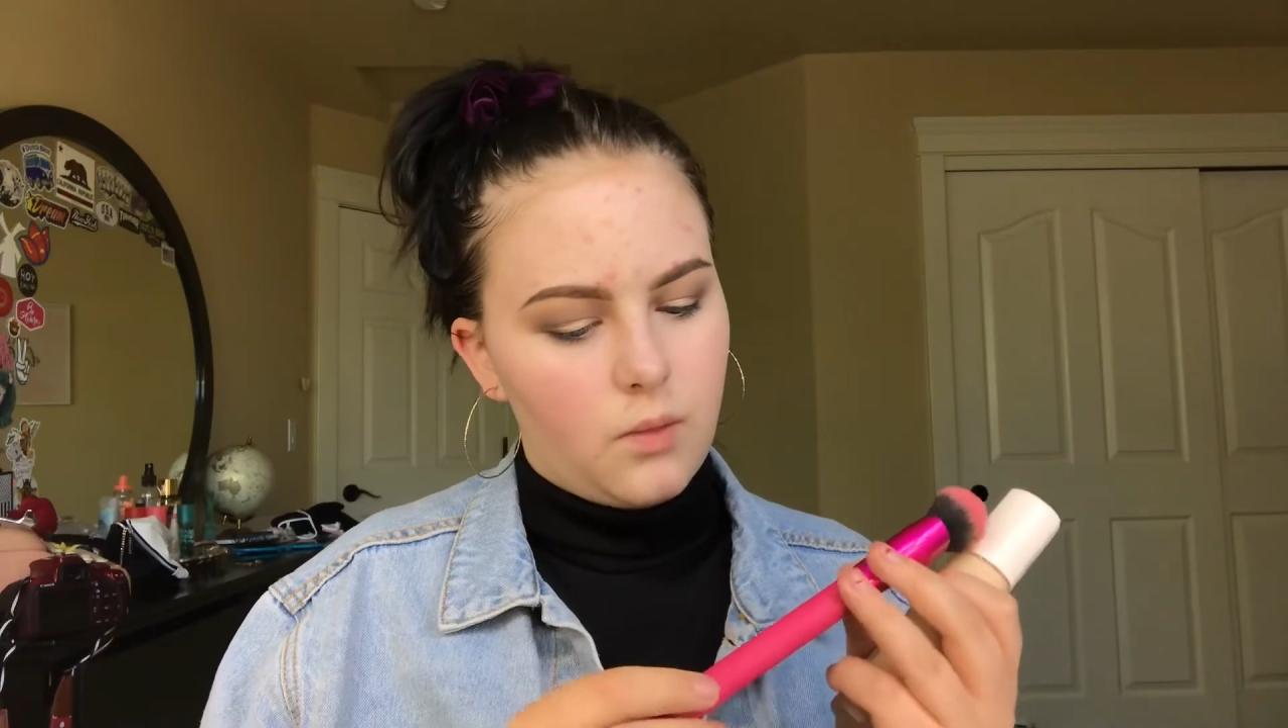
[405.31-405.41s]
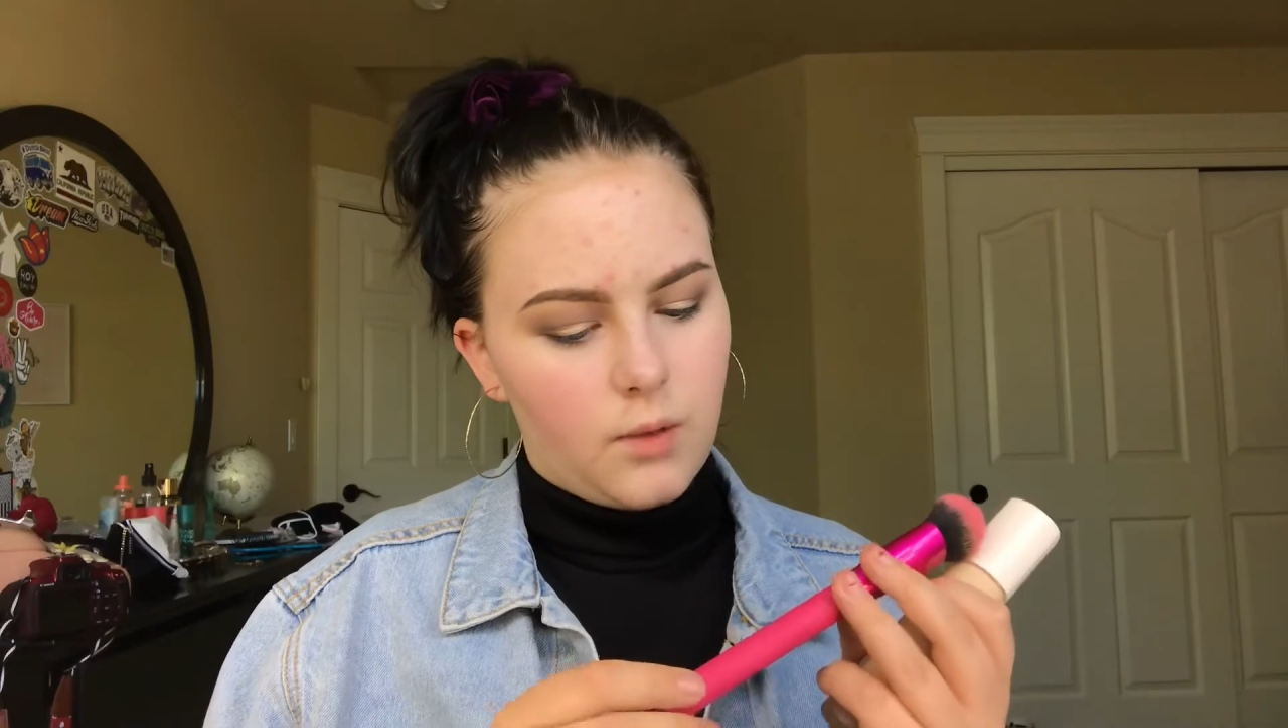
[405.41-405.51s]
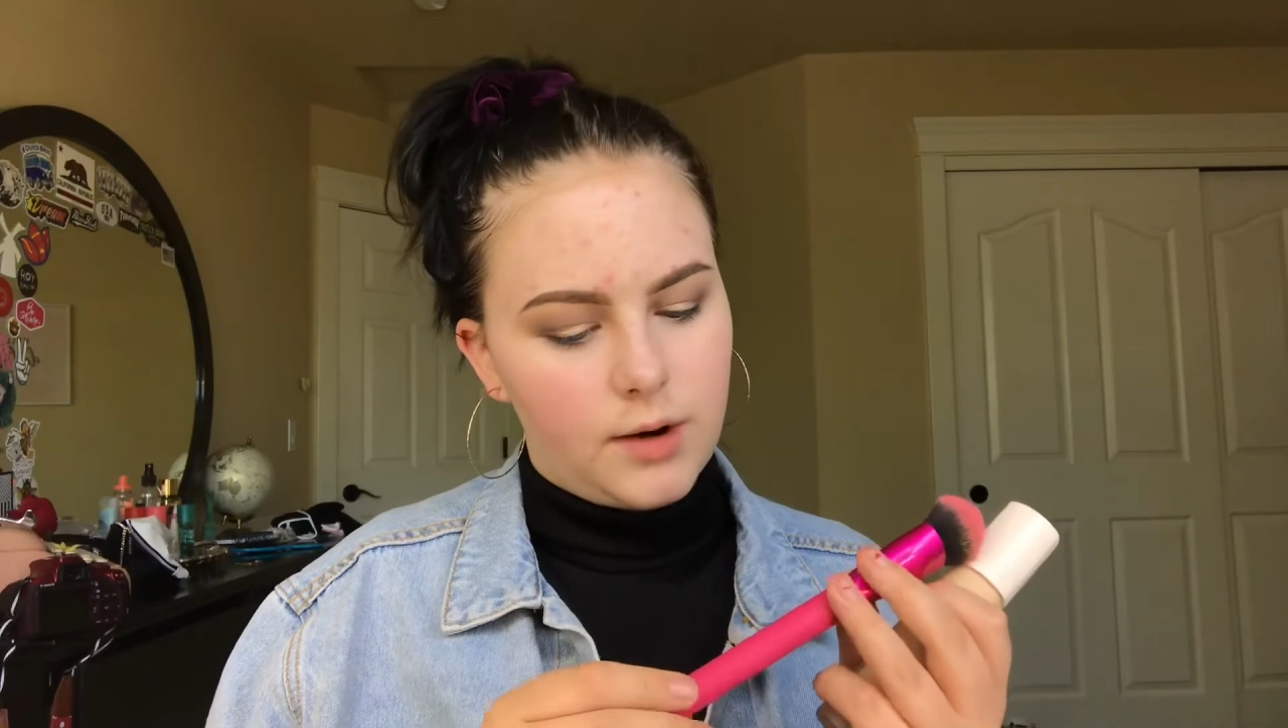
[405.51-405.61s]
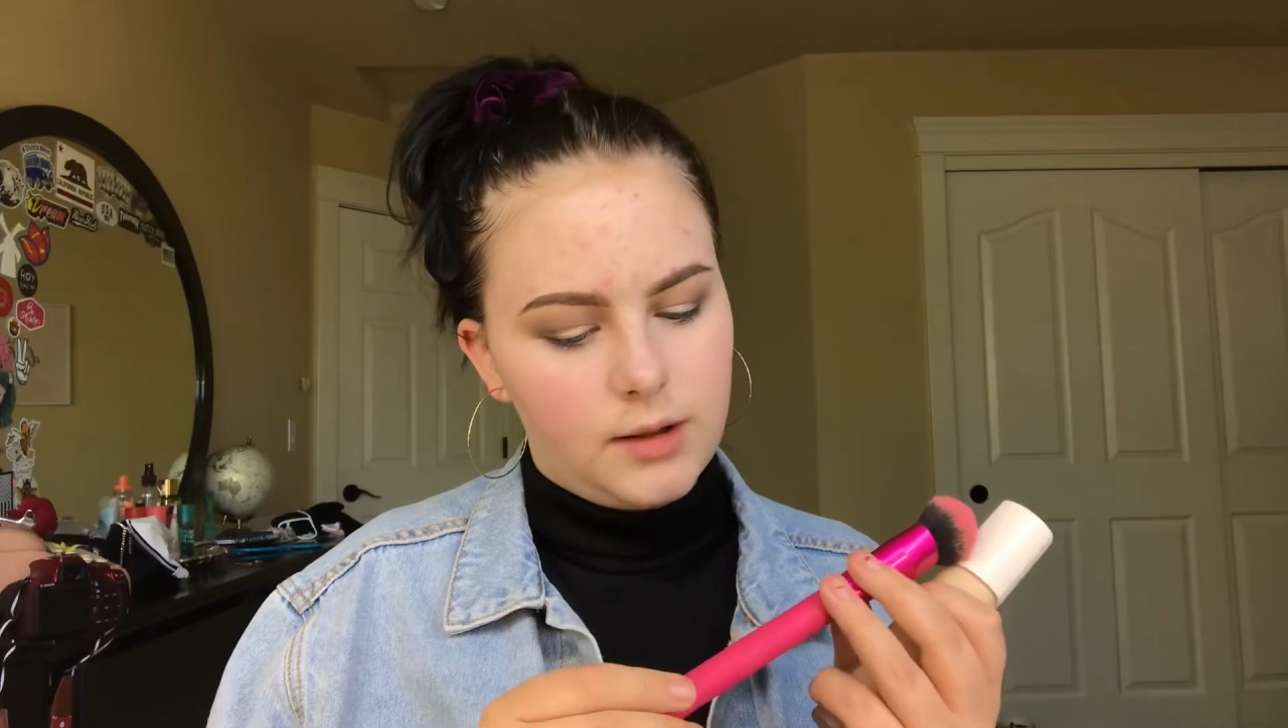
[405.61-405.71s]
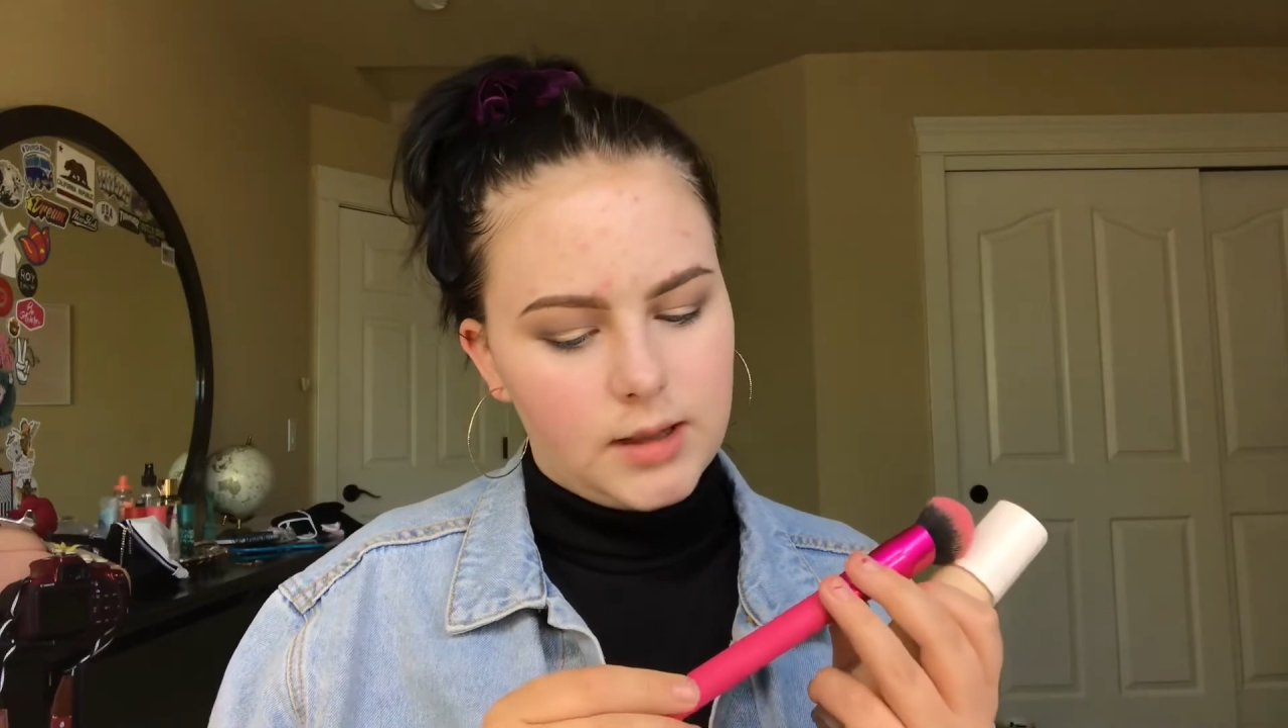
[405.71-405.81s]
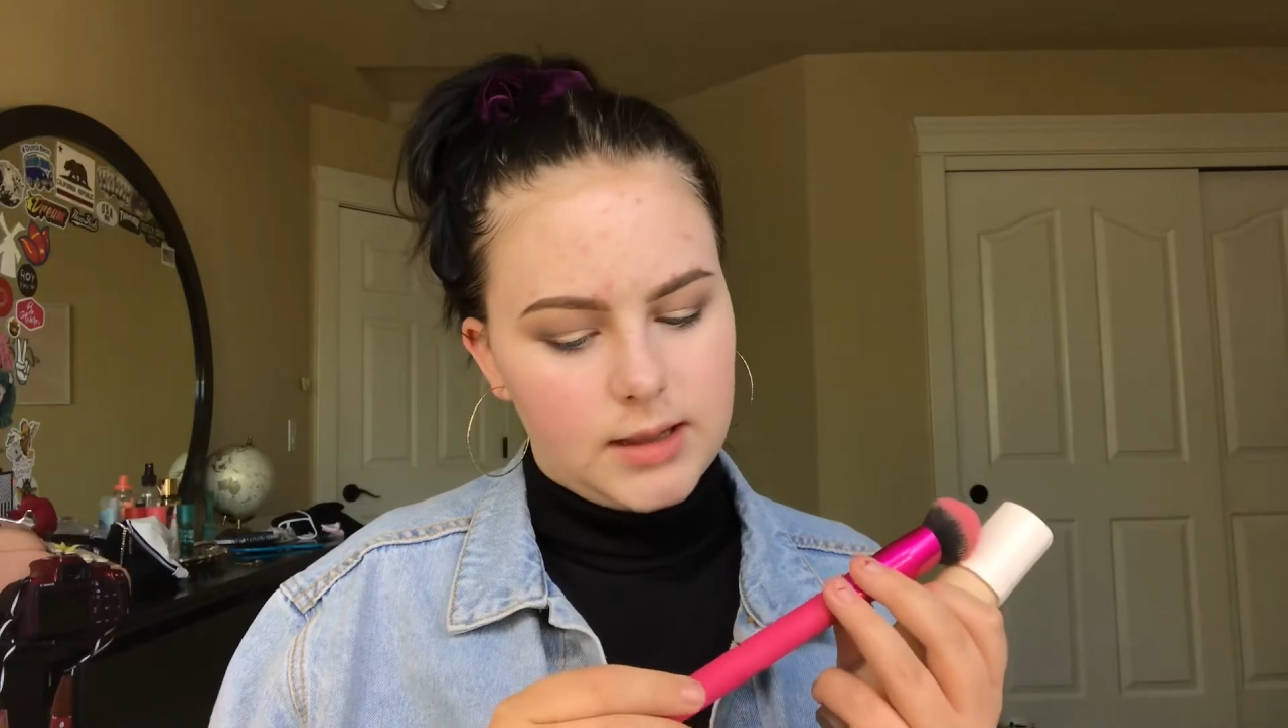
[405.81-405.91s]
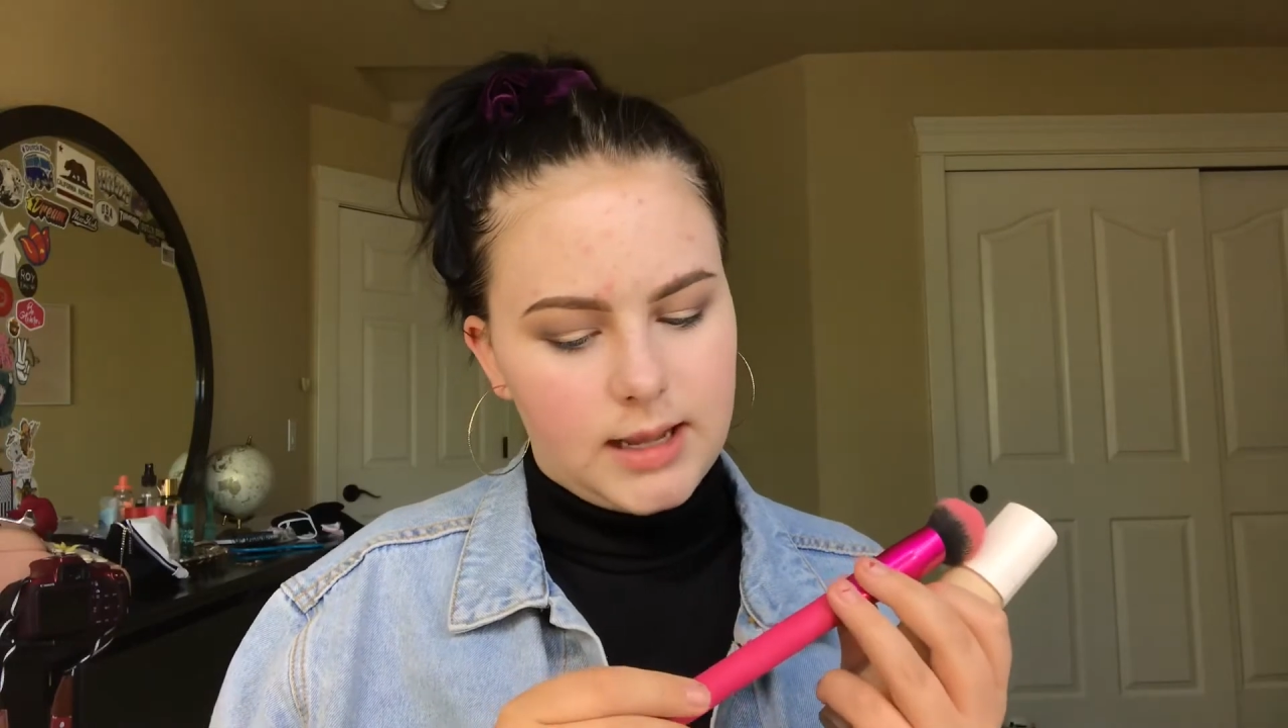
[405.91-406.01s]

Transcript: Royal and